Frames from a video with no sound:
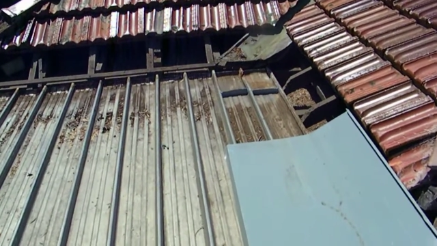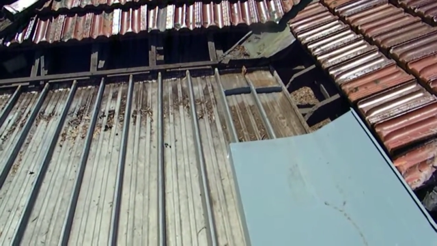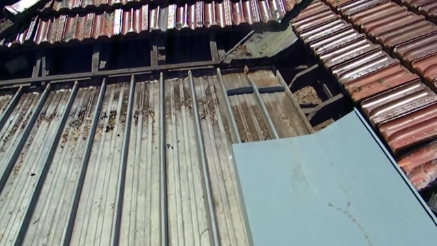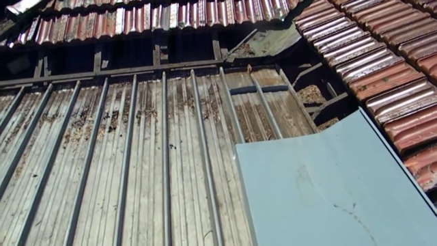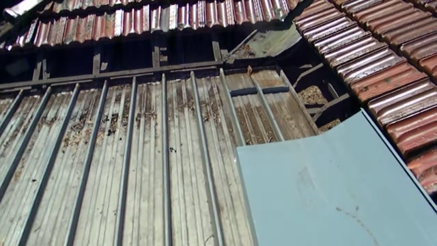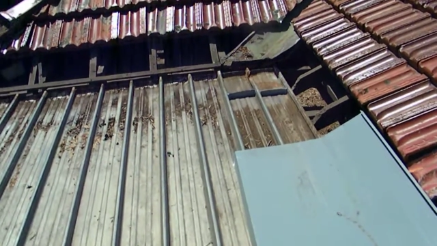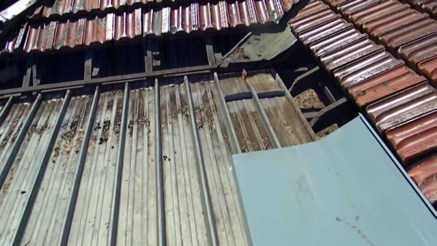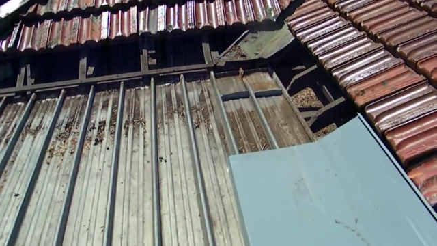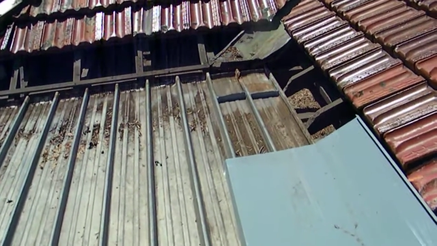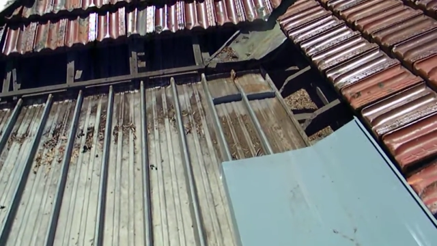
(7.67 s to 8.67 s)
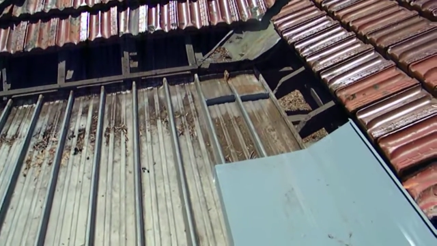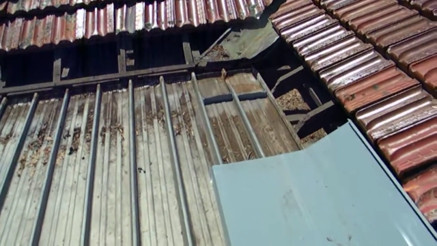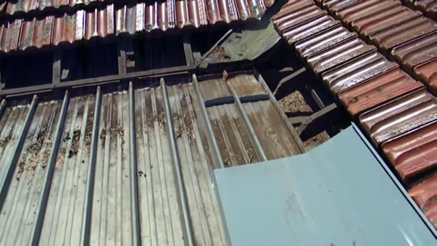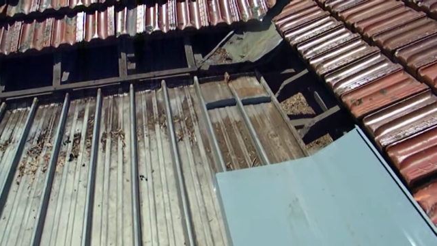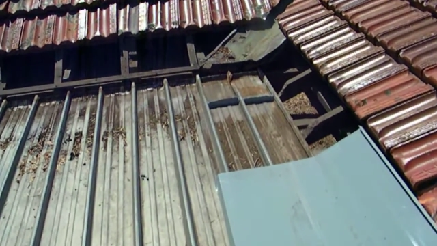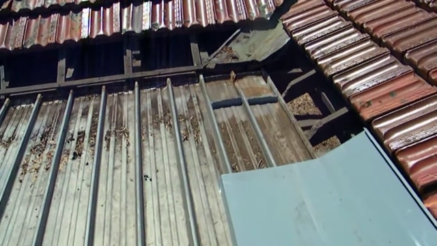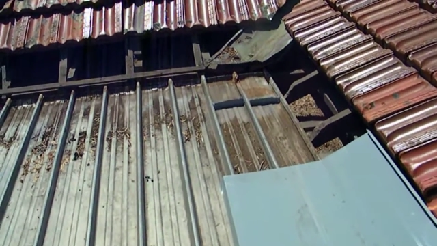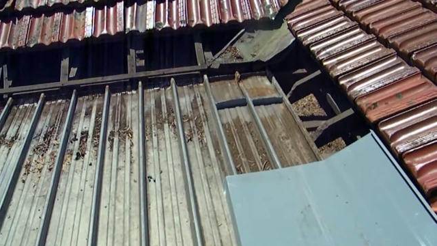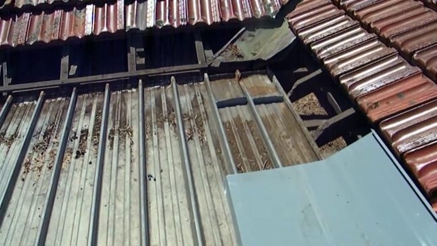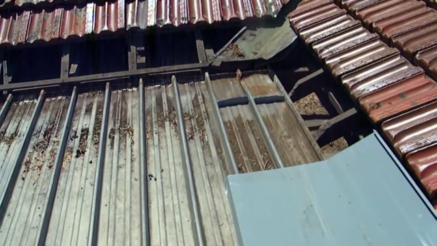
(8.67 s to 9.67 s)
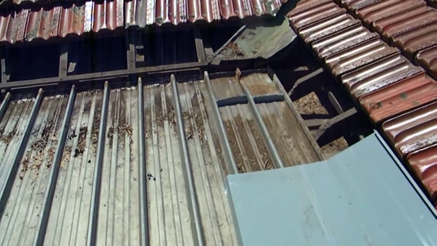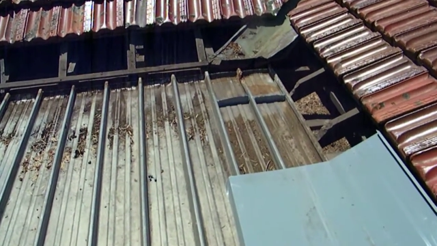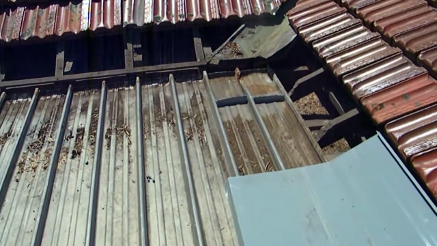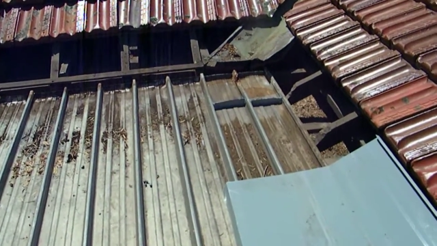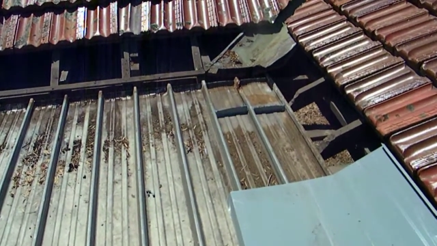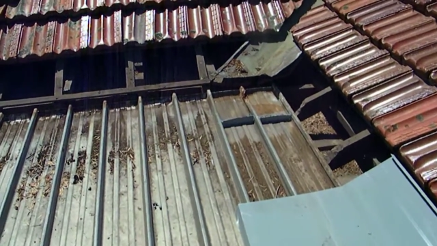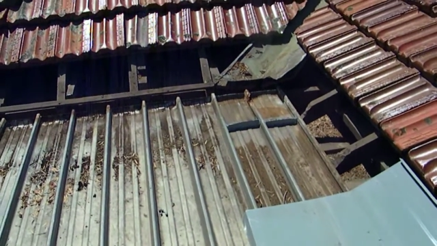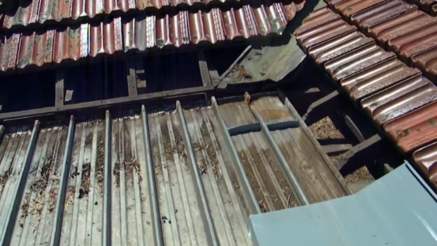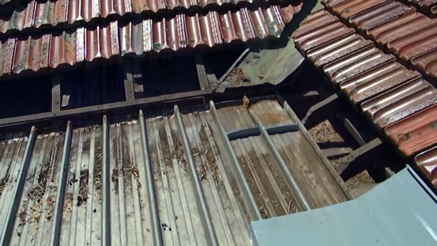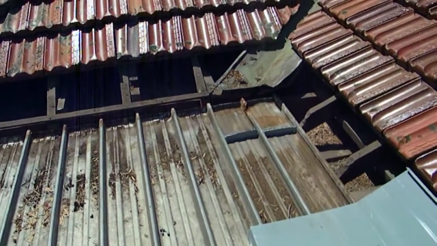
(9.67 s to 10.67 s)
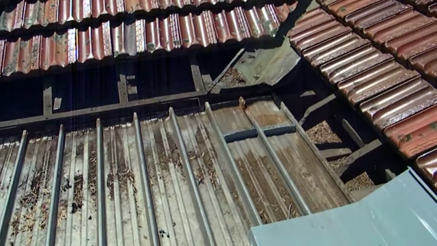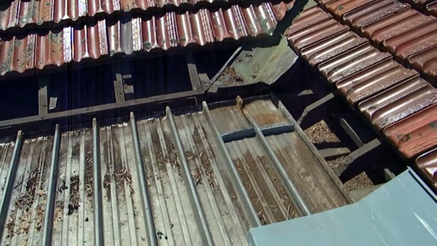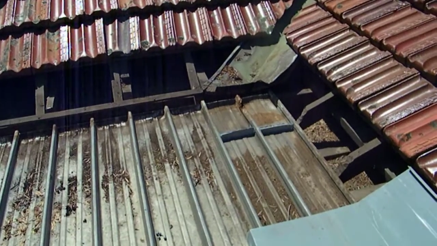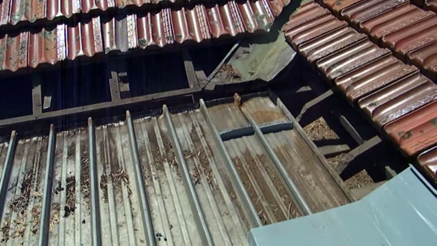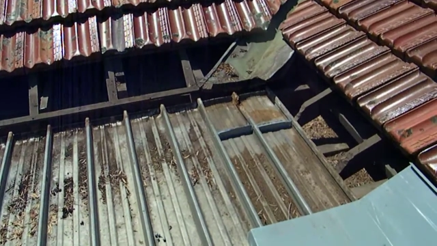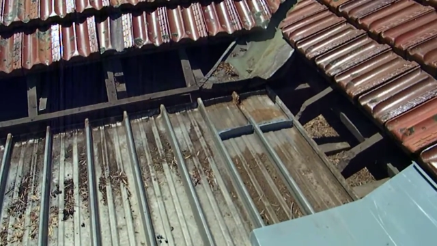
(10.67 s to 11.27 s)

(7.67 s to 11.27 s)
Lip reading: [unreadable: no face in view]